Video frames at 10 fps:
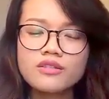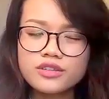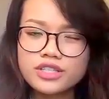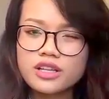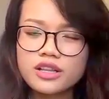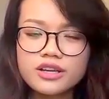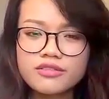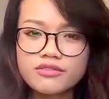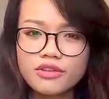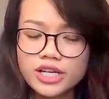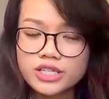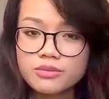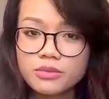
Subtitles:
Fertility Friend